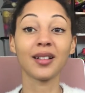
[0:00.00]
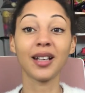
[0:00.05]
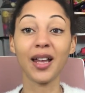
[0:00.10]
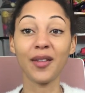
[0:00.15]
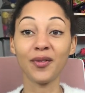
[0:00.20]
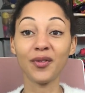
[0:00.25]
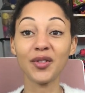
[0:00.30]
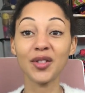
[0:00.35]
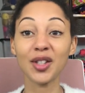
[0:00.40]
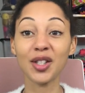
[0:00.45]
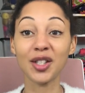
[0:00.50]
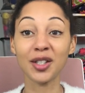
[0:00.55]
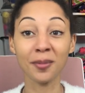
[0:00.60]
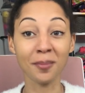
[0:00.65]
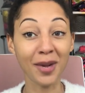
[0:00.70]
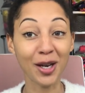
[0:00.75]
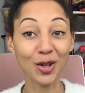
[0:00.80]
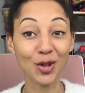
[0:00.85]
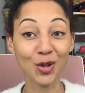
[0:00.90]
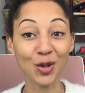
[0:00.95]
lengths to
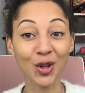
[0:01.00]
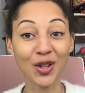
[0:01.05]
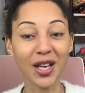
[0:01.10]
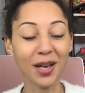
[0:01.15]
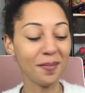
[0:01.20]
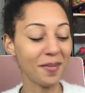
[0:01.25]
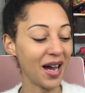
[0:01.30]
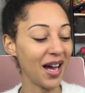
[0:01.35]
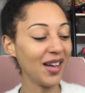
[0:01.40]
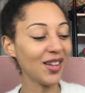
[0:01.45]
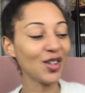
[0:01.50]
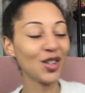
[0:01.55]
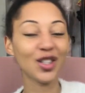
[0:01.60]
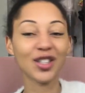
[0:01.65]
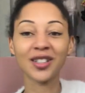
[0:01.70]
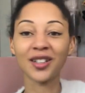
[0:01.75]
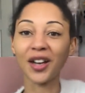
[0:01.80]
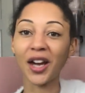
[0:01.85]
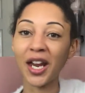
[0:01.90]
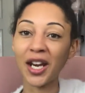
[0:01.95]
make sure they
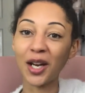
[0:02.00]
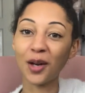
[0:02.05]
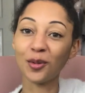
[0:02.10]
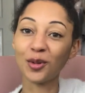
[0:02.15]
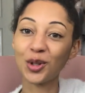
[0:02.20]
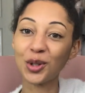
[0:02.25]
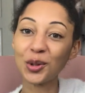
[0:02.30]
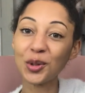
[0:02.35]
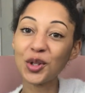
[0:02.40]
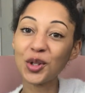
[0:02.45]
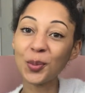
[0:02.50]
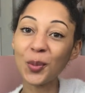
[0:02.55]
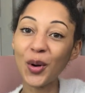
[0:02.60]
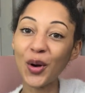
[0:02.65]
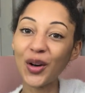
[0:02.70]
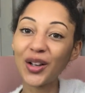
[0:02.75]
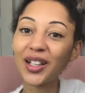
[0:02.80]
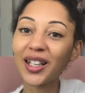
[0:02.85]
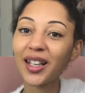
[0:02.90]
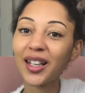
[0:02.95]
matched, and I was all
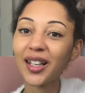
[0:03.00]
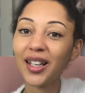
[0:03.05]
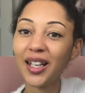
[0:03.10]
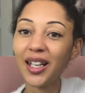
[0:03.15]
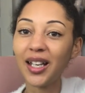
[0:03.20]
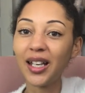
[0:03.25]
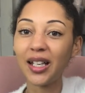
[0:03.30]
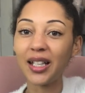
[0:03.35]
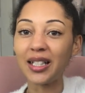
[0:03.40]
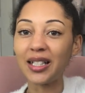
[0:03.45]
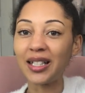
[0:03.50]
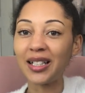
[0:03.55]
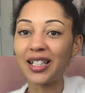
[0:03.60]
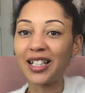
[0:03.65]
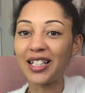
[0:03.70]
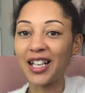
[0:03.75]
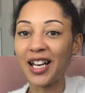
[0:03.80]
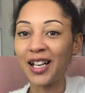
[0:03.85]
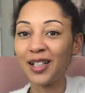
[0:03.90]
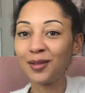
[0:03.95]
smug until I
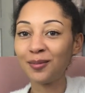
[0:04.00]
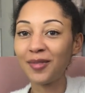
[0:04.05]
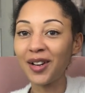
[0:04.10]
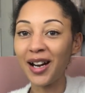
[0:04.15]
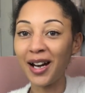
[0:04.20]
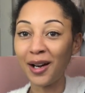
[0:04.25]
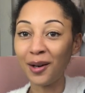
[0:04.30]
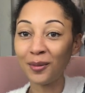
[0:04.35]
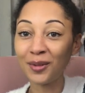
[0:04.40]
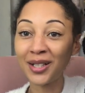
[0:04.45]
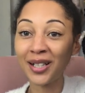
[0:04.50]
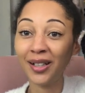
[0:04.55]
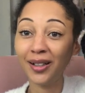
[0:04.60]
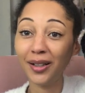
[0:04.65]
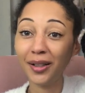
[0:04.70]
turned them round.